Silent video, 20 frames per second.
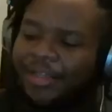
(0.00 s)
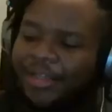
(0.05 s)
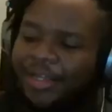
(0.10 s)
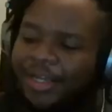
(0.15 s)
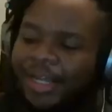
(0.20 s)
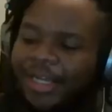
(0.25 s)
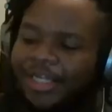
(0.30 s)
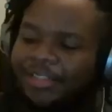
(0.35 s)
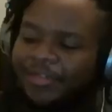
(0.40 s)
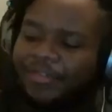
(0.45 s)
the
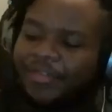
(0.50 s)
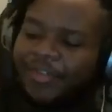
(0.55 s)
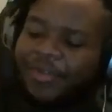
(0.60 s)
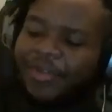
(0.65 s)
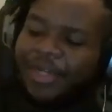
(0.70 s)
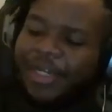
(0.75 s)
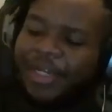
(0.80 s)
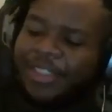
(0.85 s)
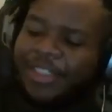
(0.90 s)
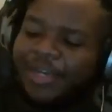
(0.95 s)
last few
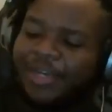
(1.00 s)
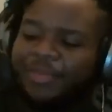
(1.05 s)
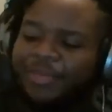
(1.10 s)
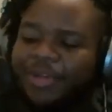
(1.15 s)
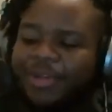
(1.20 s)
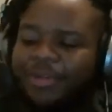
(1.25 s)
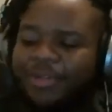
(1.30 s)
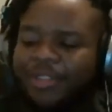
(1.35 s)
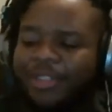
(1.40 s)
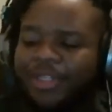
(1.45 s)
days, I've
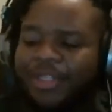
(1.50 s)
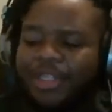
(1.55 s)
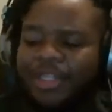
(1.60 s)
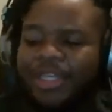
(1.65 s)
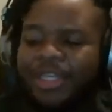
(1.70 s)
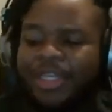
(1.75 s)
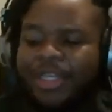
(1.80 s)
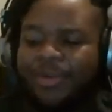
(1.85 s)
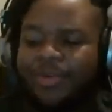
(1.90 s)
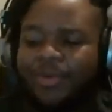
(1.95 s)
been using
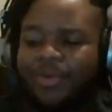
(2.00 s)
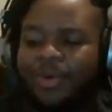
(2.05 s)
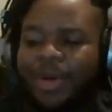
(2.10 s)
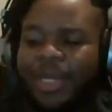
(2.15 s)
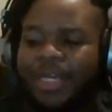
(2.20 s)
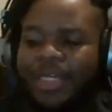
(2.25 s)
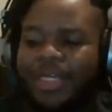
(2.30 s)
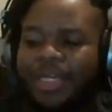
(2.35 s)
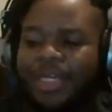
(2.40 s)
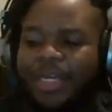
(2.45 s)
the
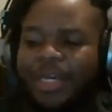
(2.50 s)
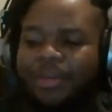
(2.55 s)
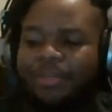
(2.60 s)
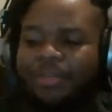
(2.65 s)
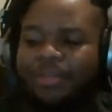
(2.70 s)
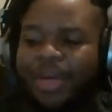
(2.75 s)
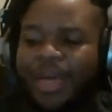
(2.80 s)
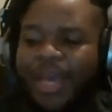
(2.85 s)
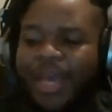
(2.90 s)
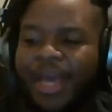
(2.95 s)
Waking
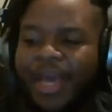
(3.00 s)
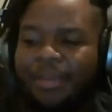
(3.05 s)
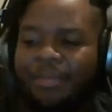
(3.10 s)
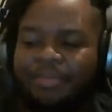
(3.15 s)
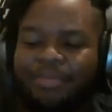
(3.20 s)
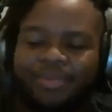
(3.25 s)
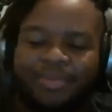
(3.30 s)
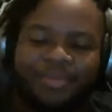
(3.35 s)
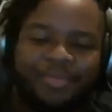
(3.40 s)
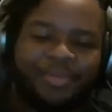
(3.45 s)
Up
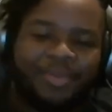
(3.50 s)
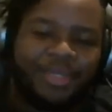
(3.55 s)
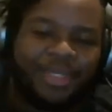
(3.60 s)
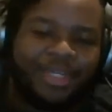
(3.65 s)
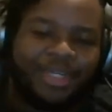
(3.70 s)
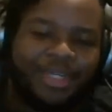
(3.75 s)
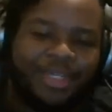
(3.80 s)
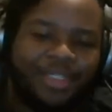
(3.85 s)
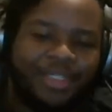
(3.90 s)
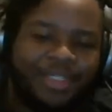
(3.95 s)
app. Uh,
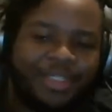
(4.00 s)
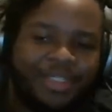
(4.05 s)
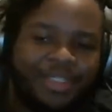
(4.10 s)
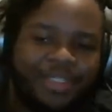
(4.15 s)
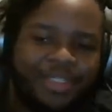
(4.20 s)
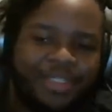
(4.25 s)
it is